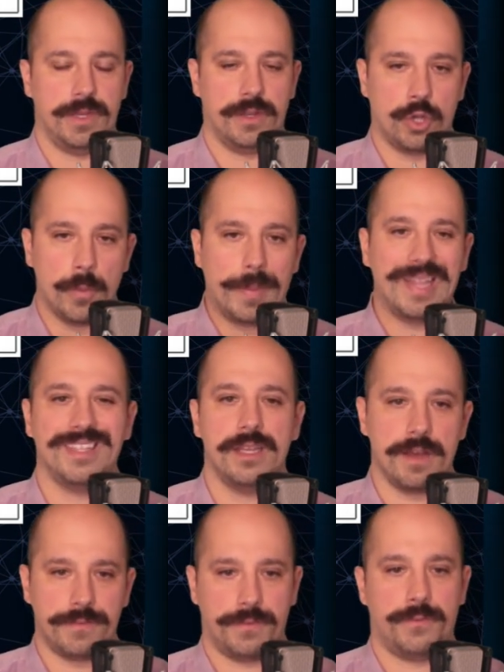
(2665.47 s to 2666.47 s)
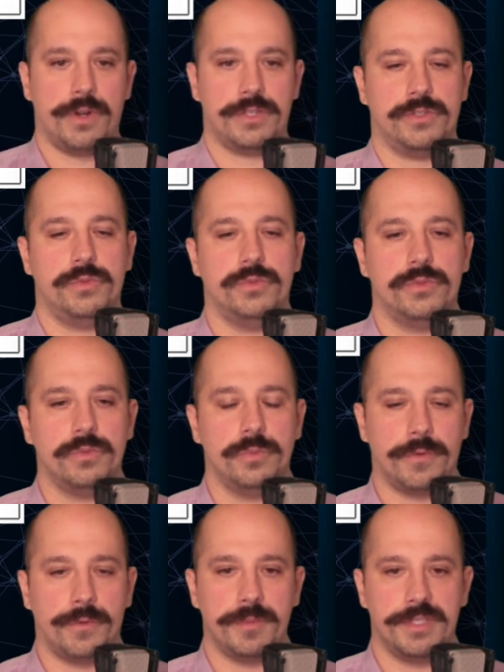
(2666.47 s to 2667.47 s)
complete enough for us to
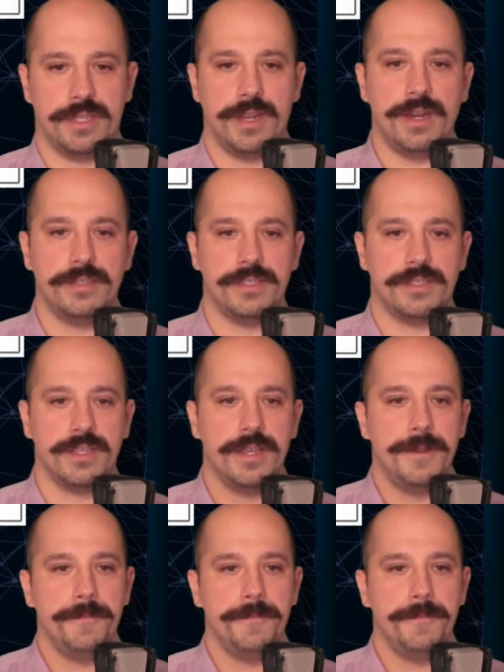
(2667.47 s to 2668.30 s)
perform this analysis,